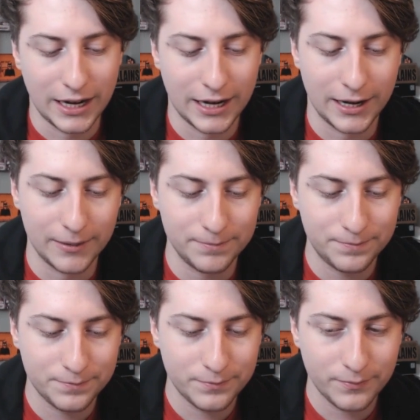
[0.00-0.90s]

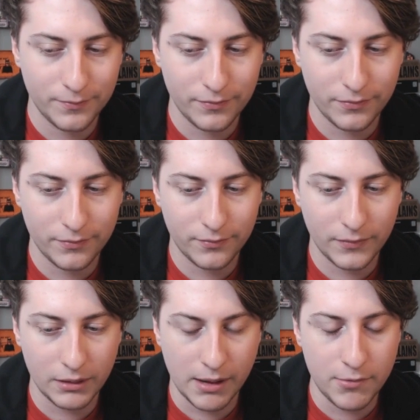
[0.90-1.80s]
Um
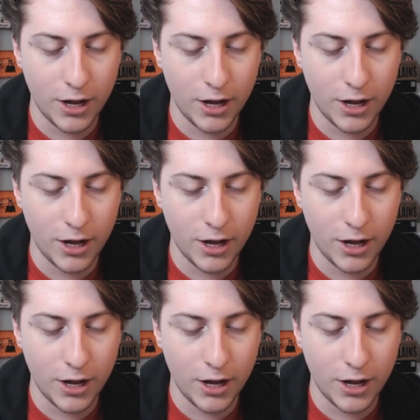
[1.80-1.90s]
my